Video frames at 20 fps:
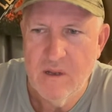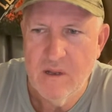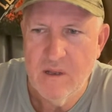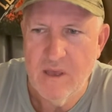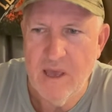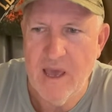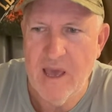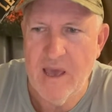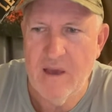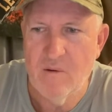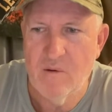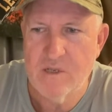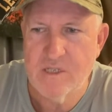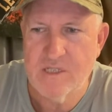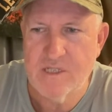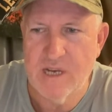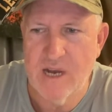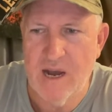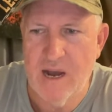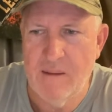Yeah, it was,
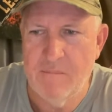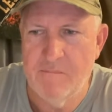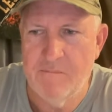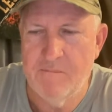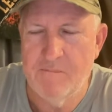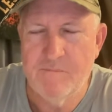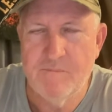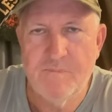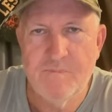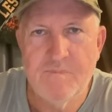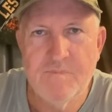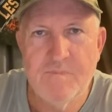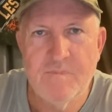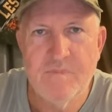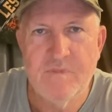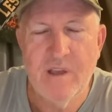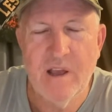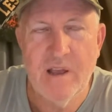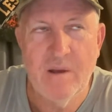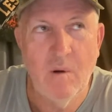tell
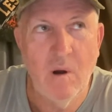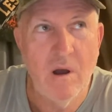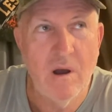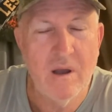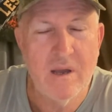you why,